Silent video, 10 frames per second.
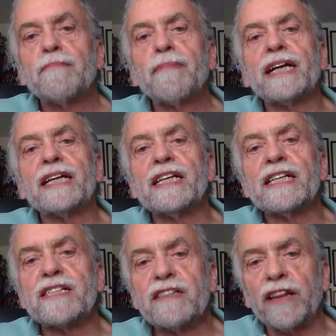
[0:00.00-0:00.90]
But it
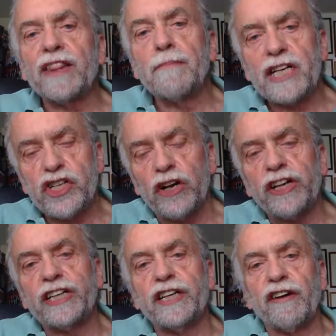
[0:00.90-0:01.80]
is not the
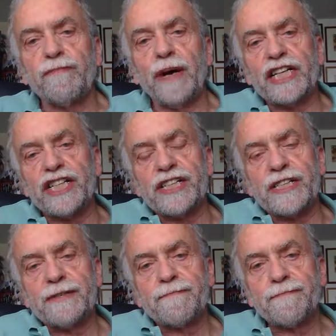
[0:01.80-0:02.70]
majority of
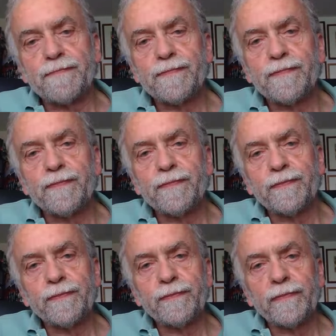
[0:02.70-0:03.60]
patients.
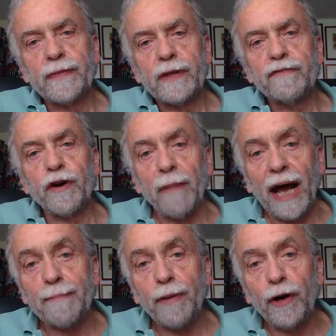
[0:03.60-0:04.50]
So from
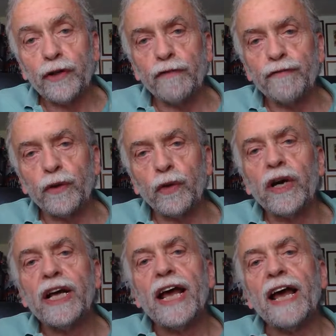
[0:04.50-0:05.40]
my point of view,
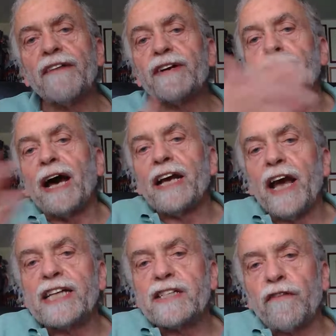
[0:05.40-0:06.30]
everybody
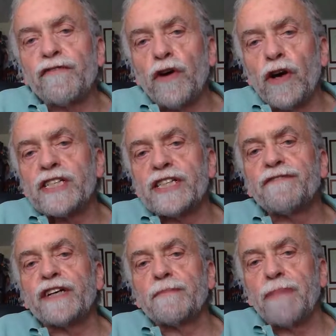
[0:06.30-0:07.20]
has, of course,
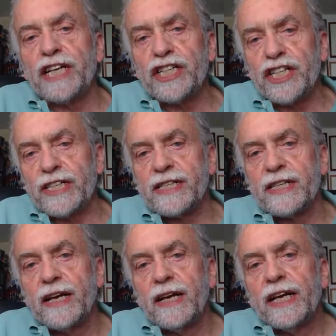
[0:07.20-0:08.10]
different patients.
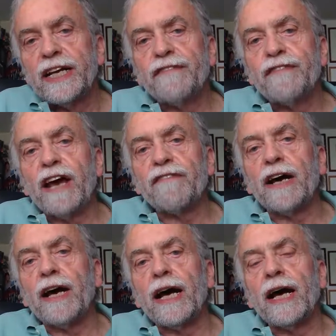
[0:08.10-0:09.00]
If you have
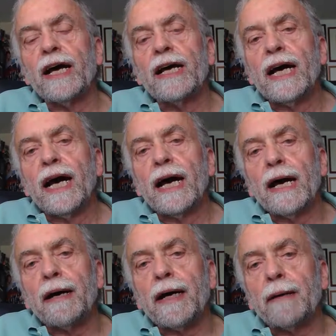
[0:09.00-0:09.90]

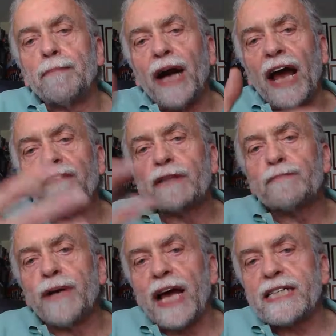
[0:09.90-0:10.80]
a private
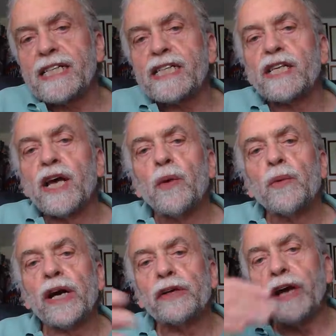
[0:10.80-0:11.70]
practice
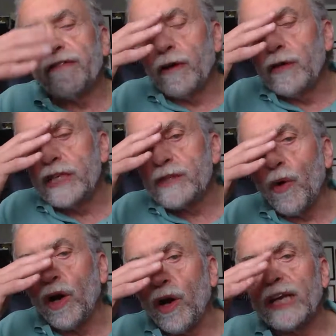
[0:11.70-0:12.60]
where you have only
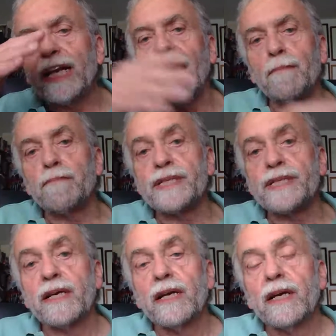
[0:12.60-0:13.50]
small little
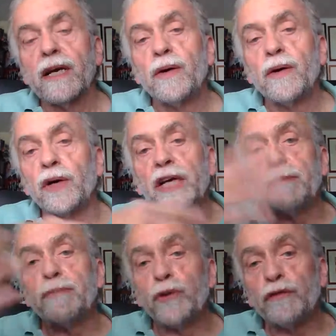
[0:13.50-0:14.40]
humps
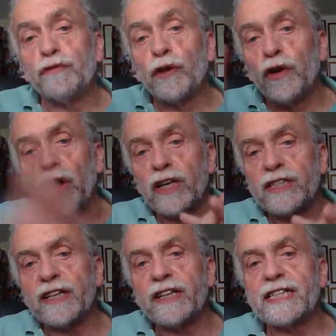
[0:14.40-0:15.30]
in beautiful
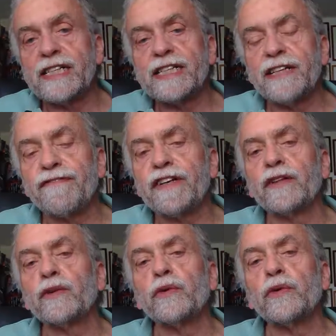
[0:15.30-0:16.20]
girls, this is
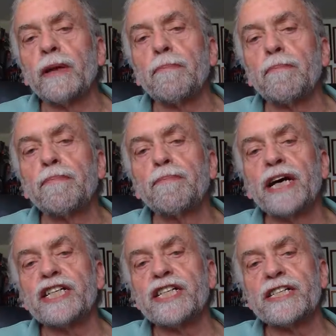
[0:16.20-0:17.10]
different to the
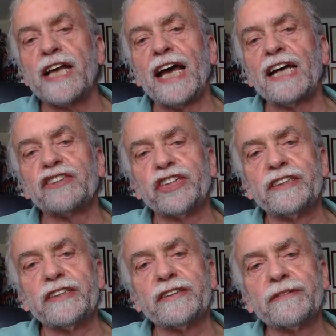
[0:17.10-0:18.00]
patients I
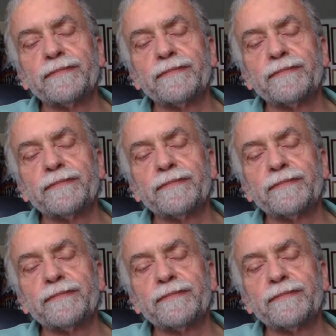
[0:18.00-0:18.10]
treated.